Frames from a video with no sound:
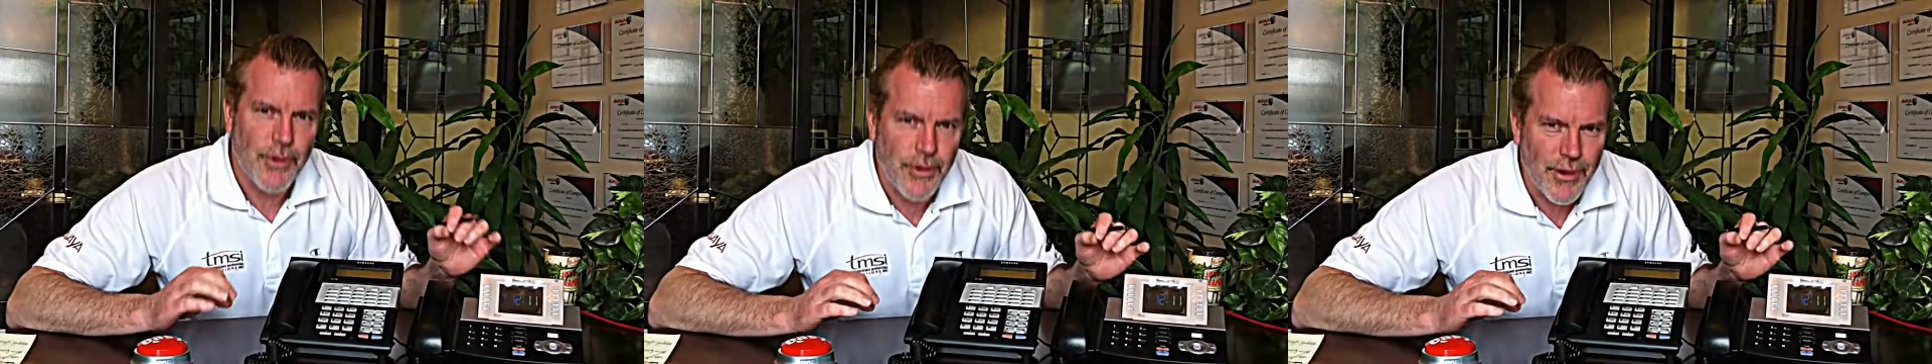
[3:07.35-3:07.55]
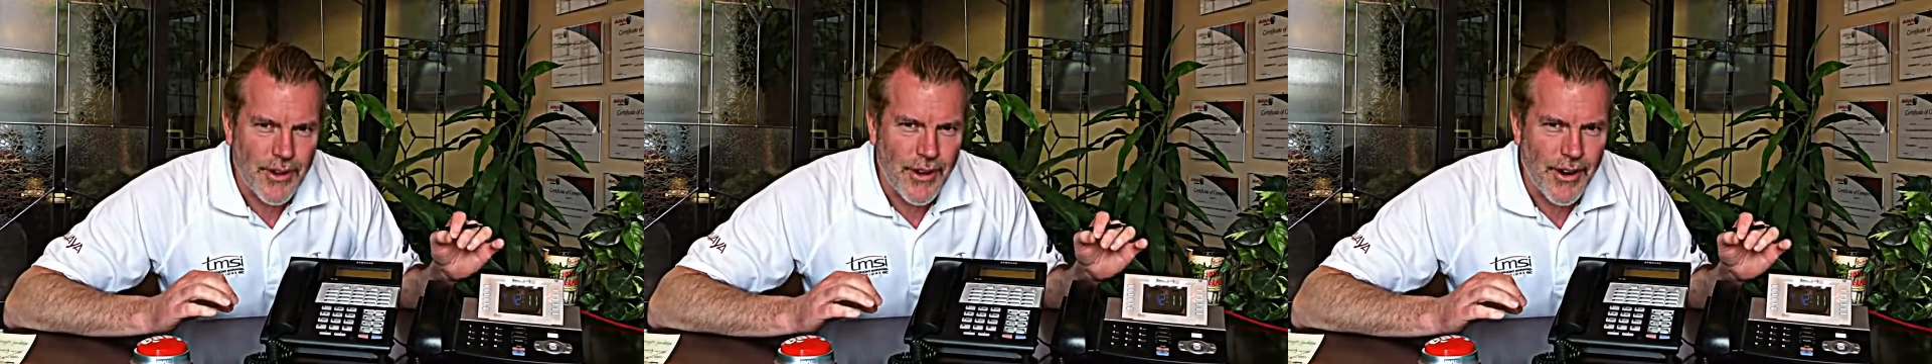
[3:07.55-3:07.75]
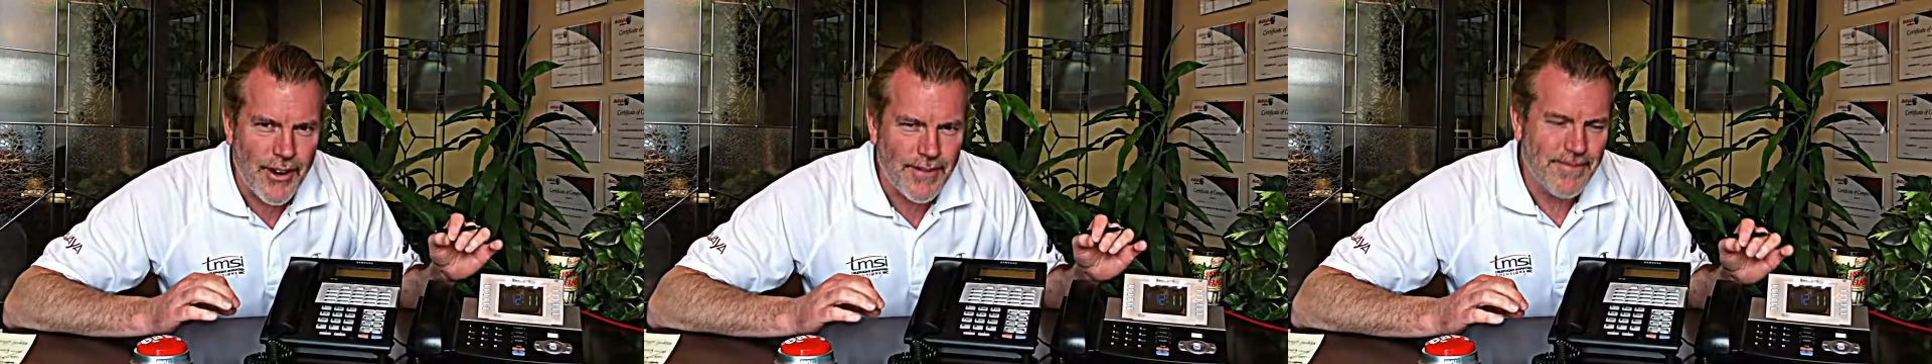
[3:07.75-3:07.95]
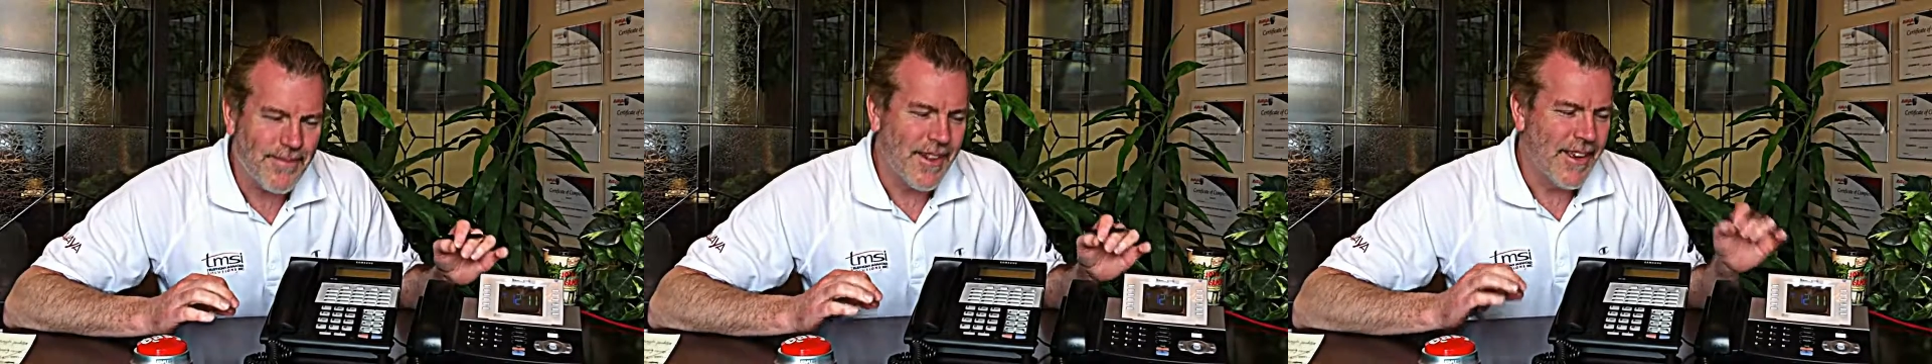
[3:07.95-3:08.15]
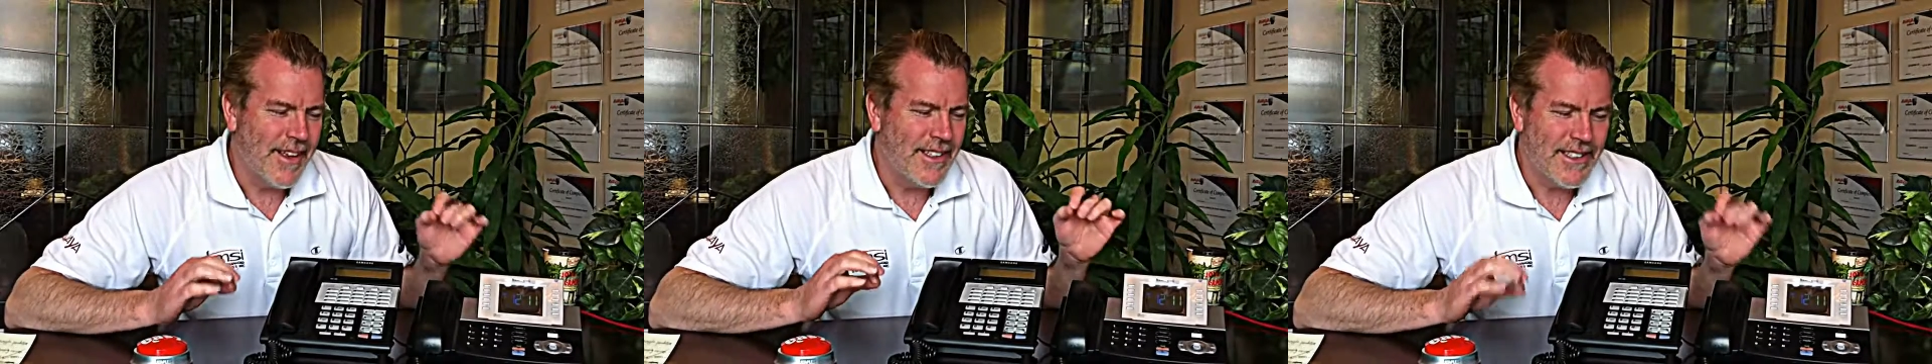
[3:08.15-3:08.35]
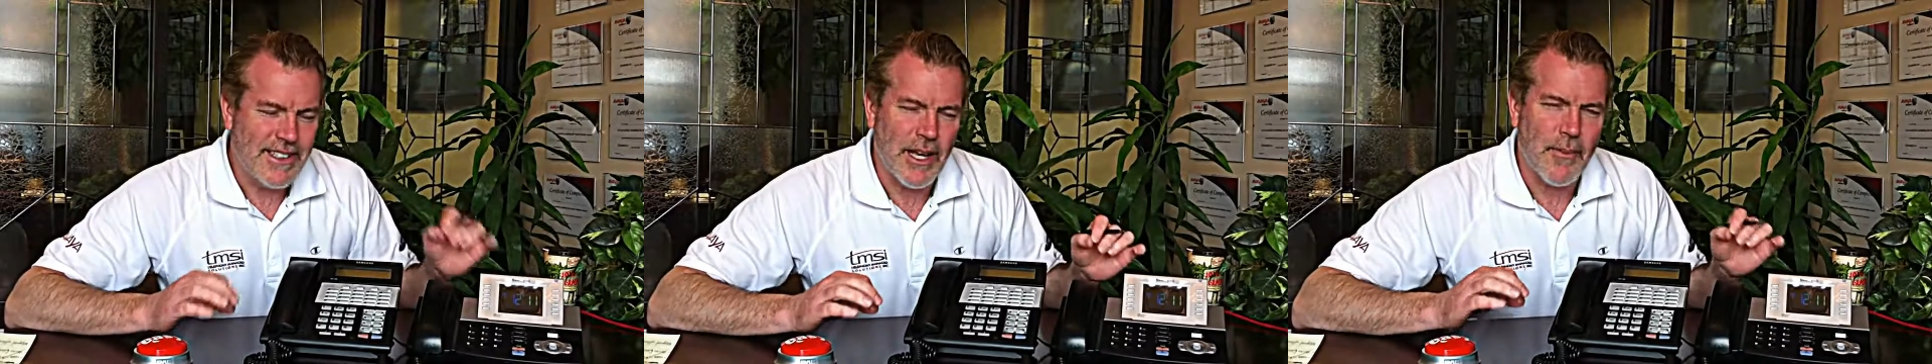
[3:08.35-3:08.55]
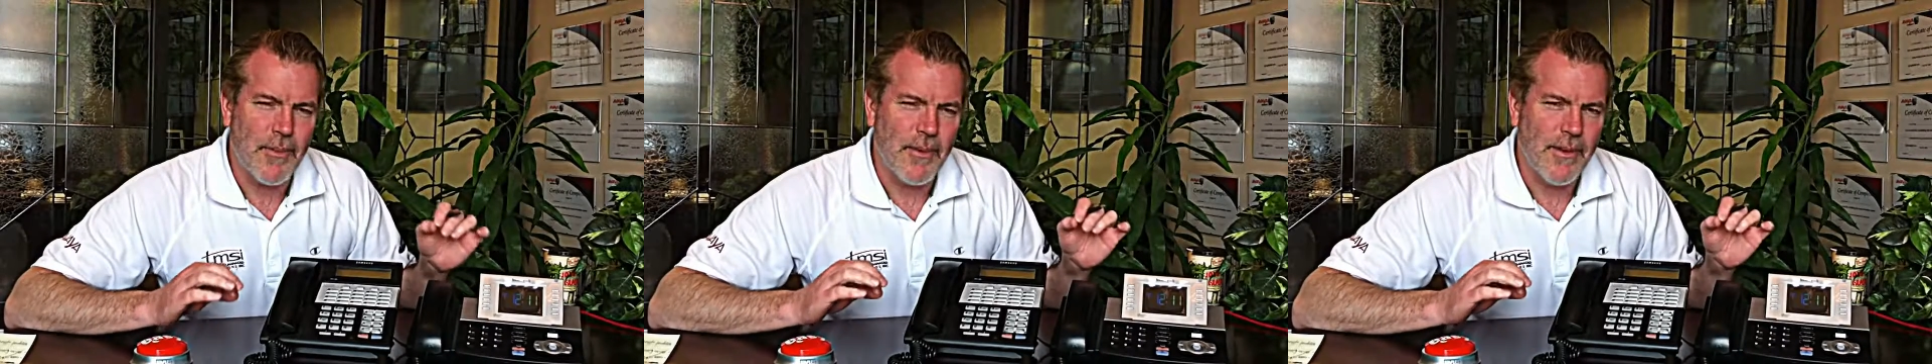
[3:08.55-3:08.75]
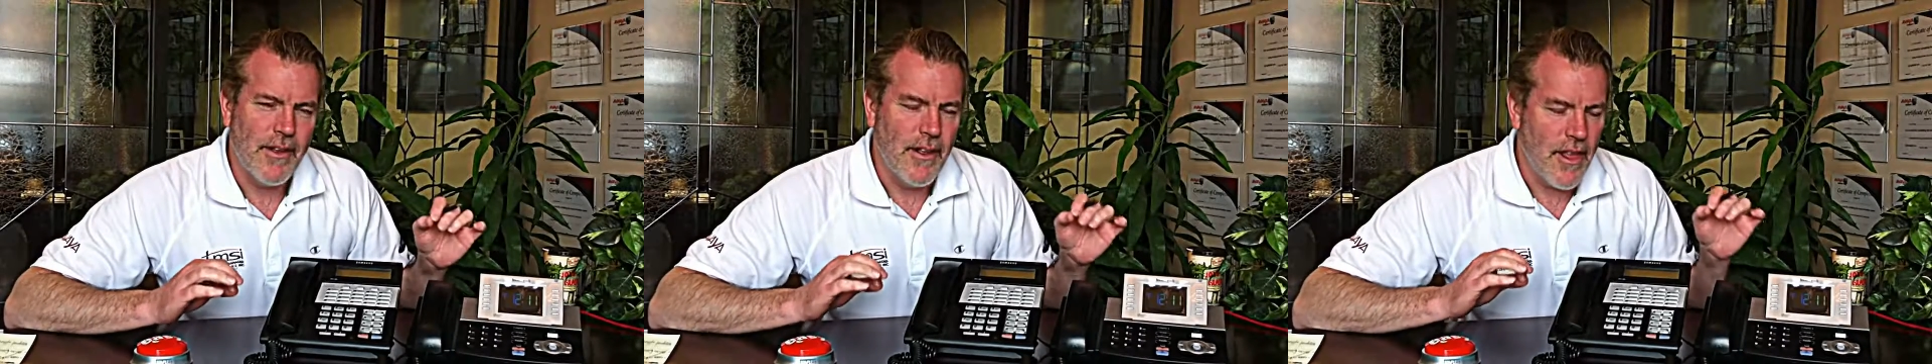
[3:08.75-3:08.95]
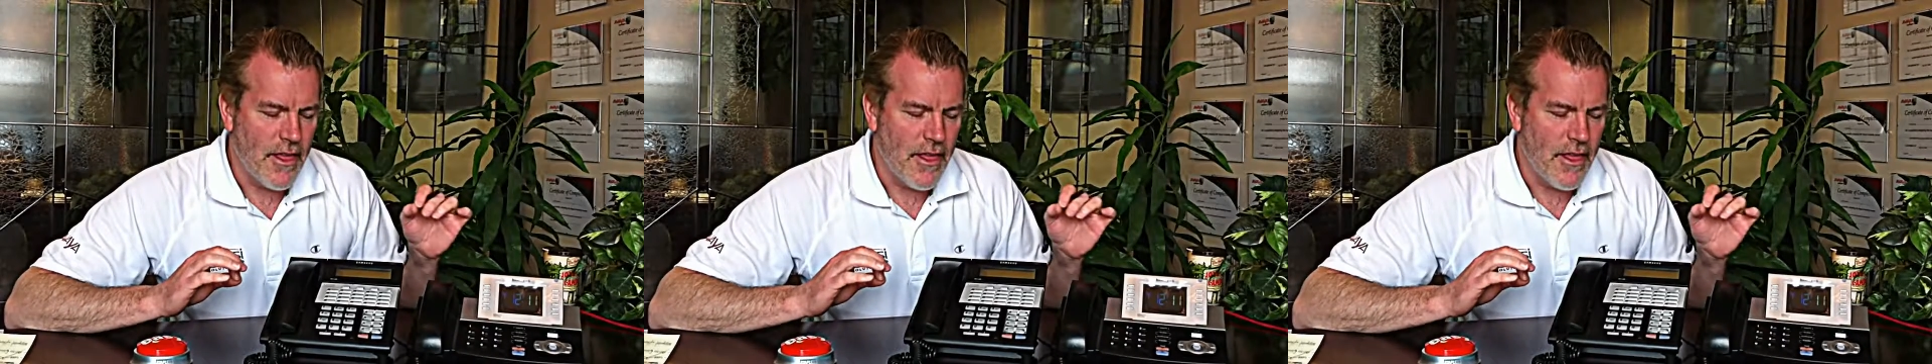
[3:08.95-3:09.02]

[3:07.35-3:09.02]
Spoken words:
Protocol, SIP.